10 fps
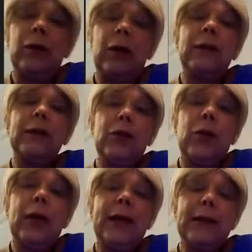on to
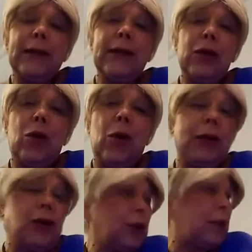asking
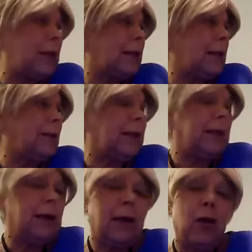questions, and
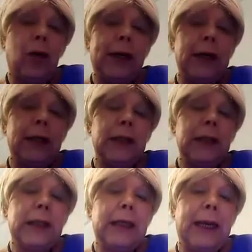the
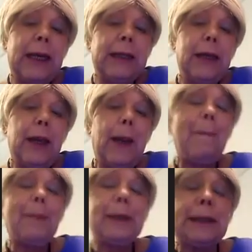audience can
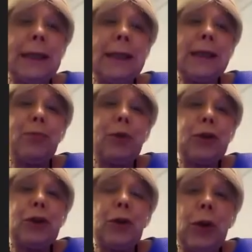please
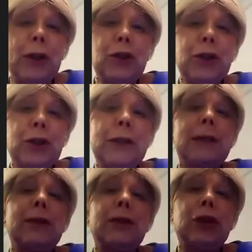put your questions
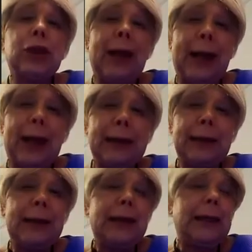in the chat,
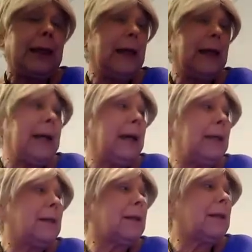and